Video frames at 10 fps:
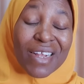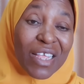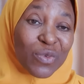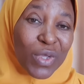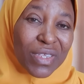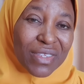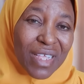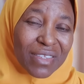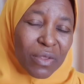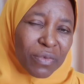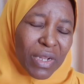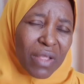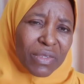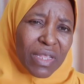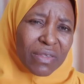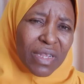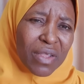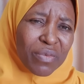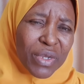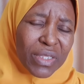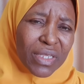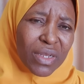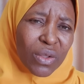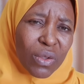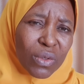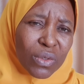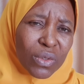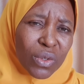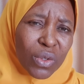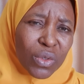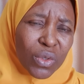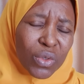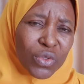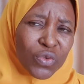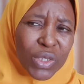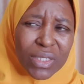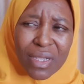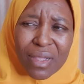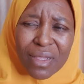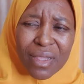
That's what he says. Some clowns are celebrating on, on, on Twitter.